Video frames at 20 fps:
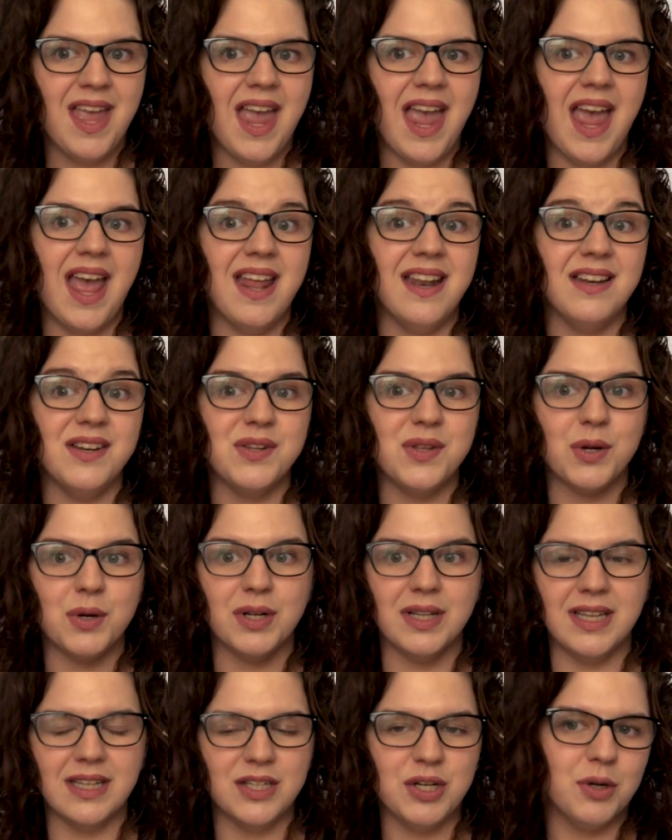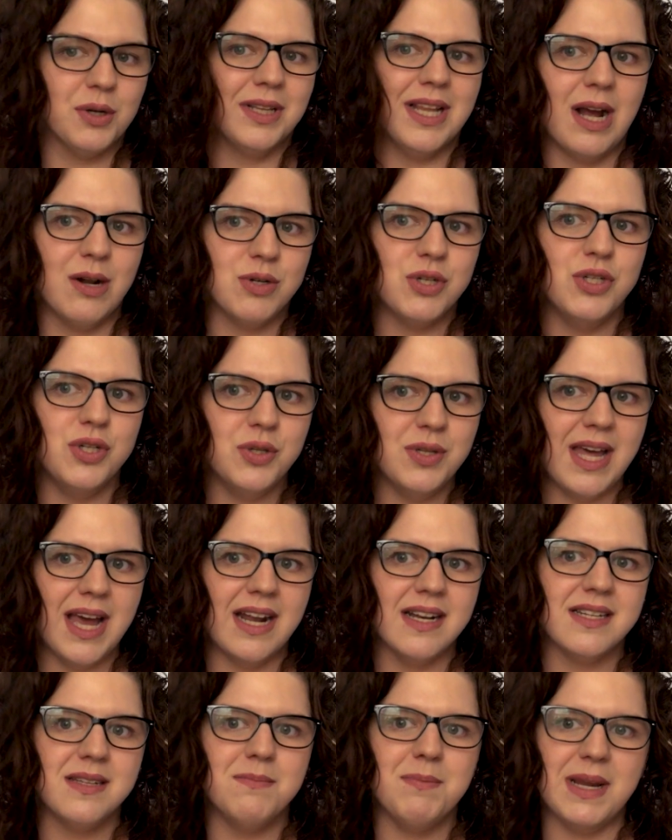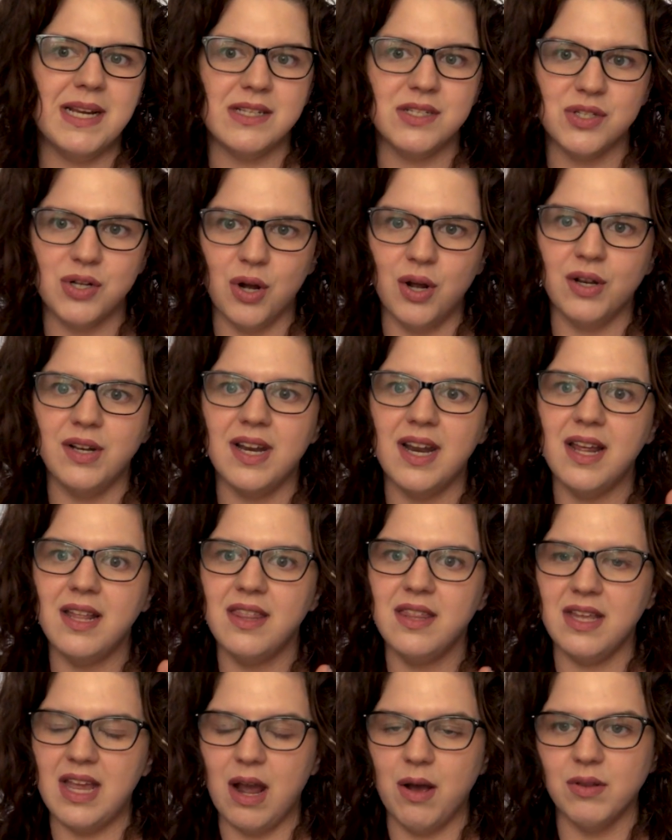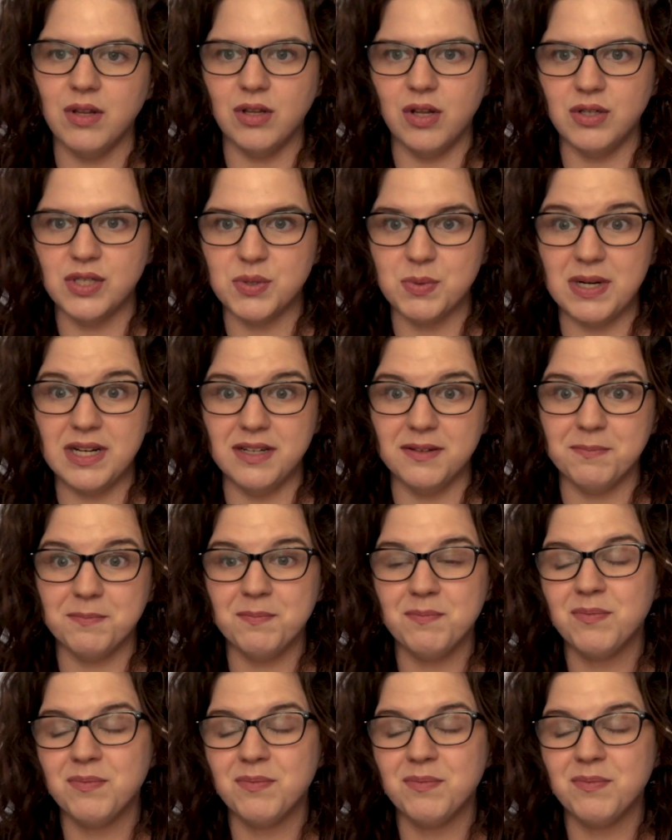And you're allowed to do that based on how the law is written.